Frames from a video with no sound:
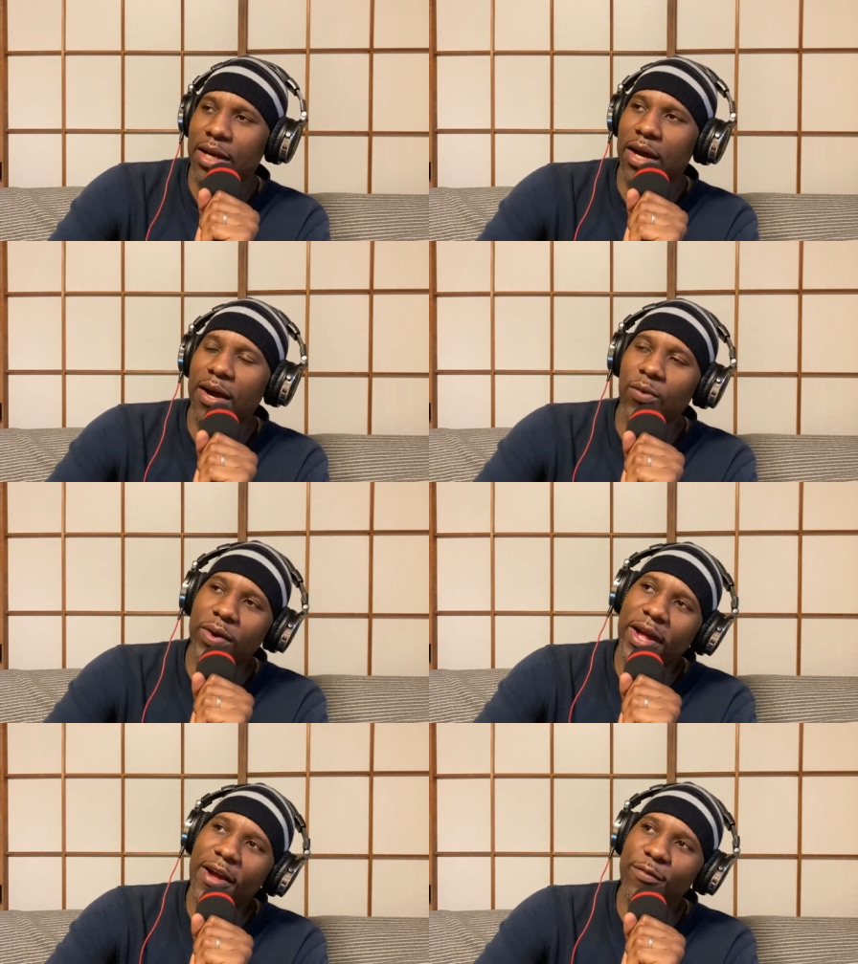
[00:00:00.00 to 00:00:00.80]

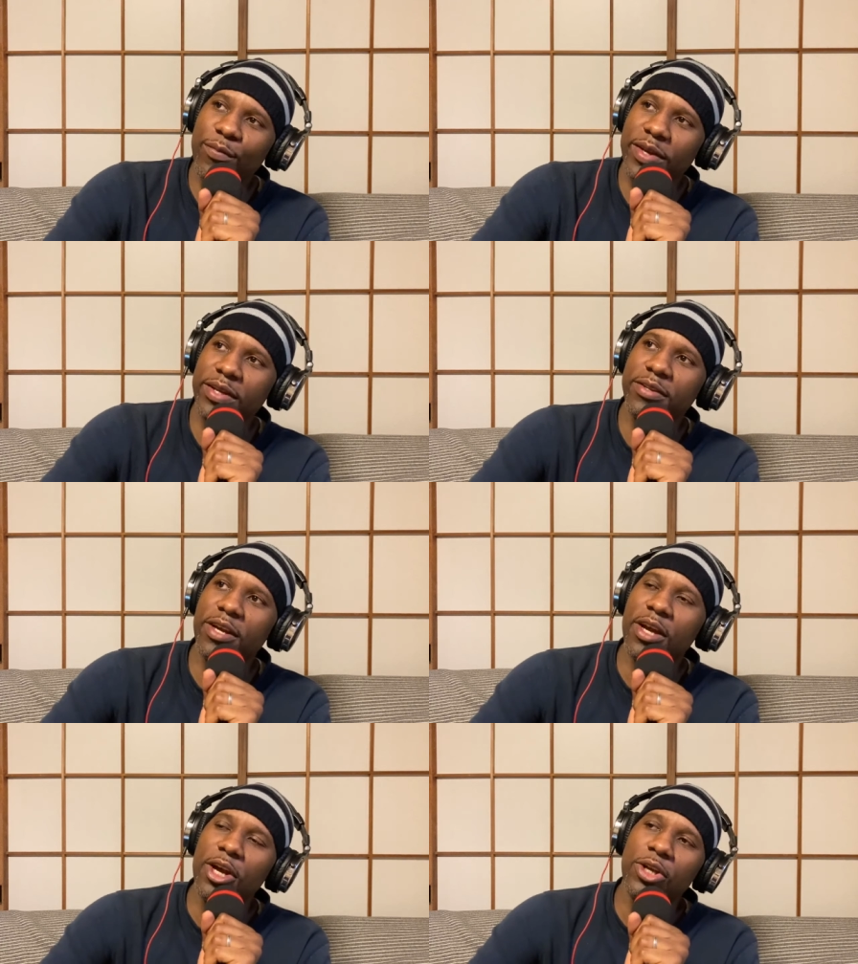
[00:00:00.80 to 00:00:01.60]
what I've been
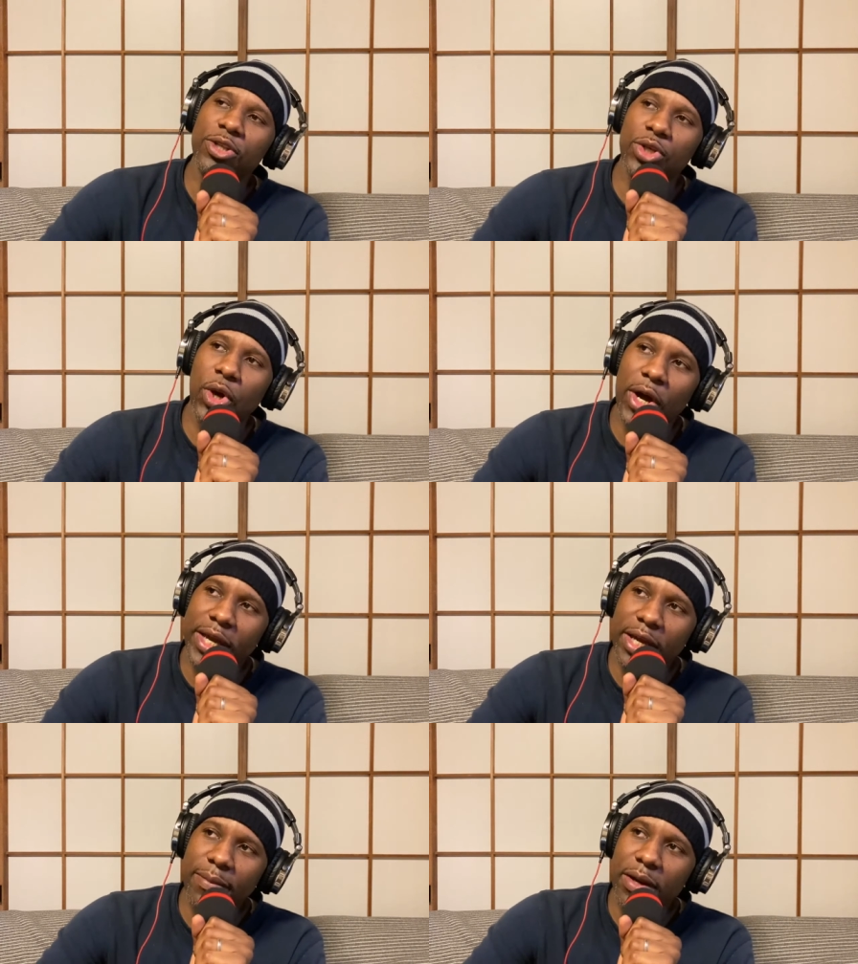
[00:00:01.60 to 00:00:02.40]

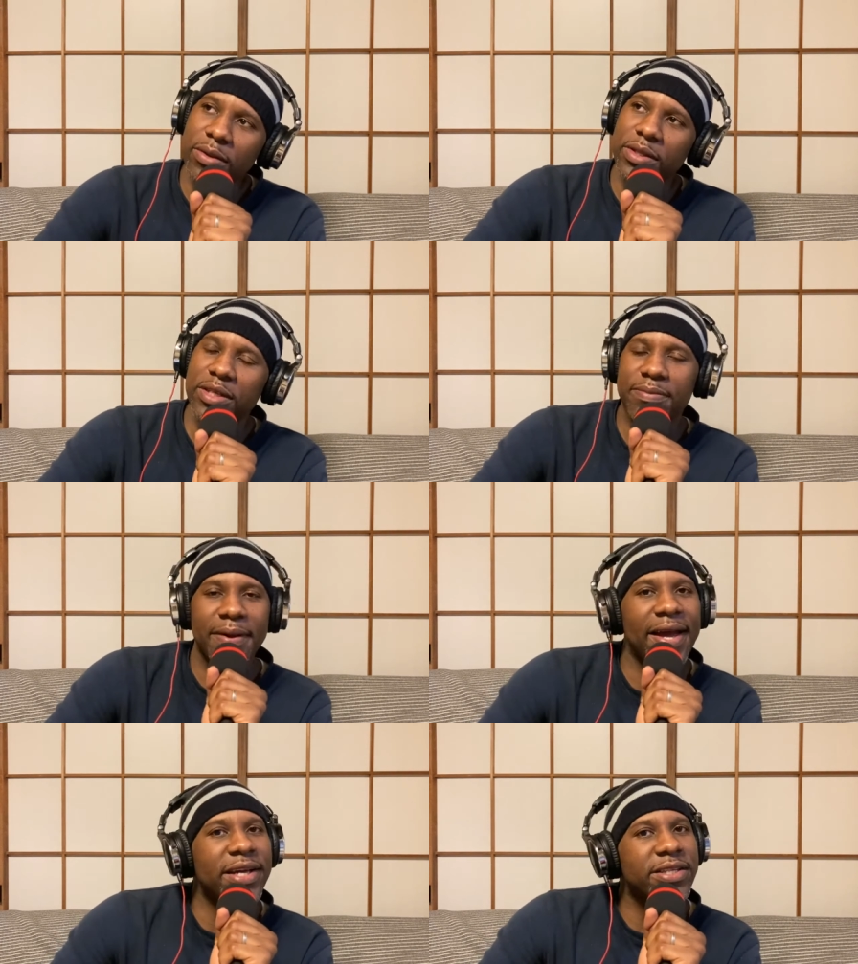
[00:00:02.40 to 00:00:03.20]
talking about these
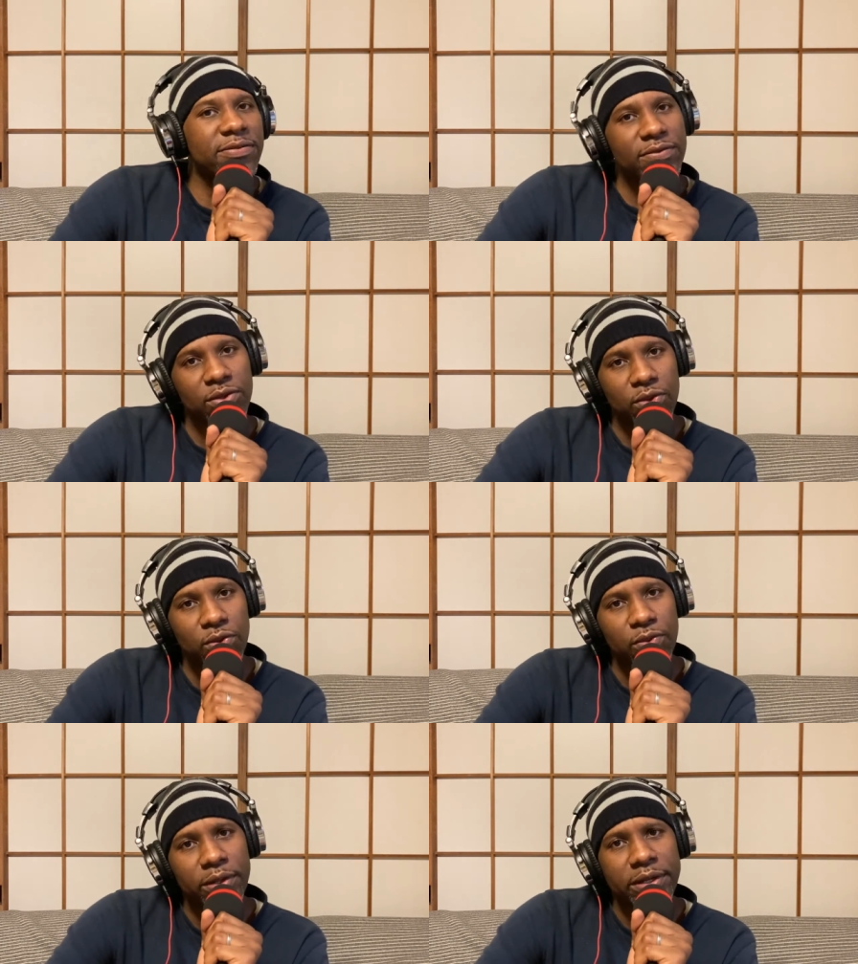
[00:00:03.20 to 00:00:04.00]
past
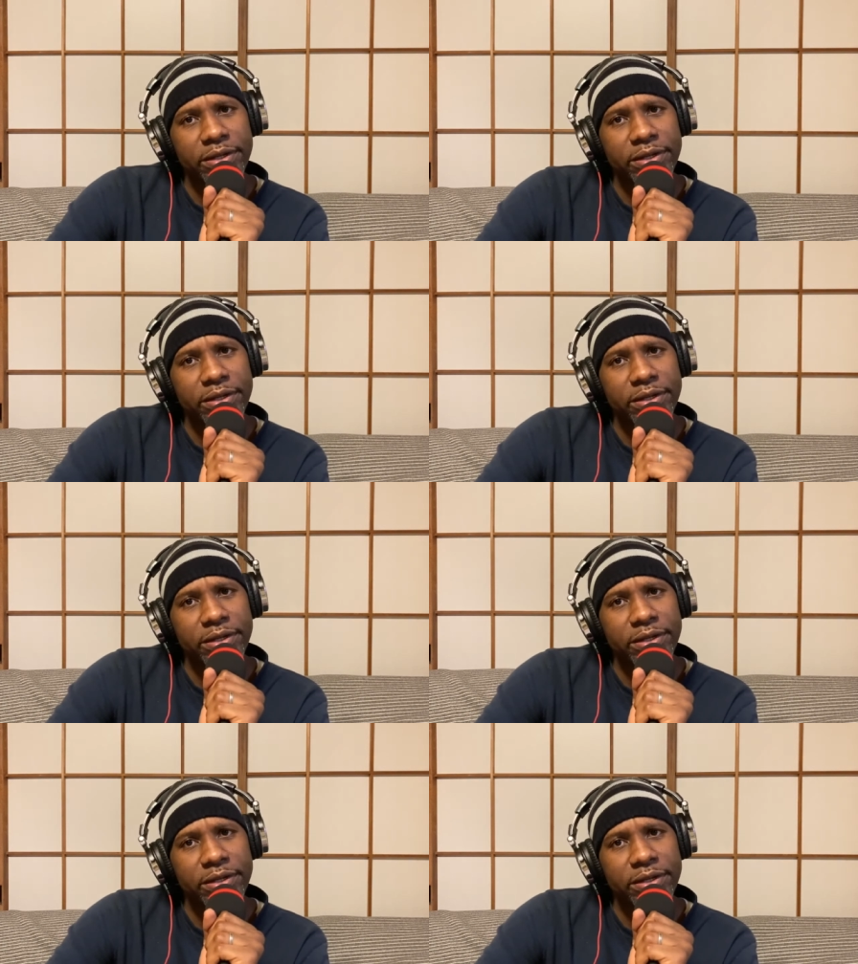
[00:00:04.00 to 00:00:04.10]
few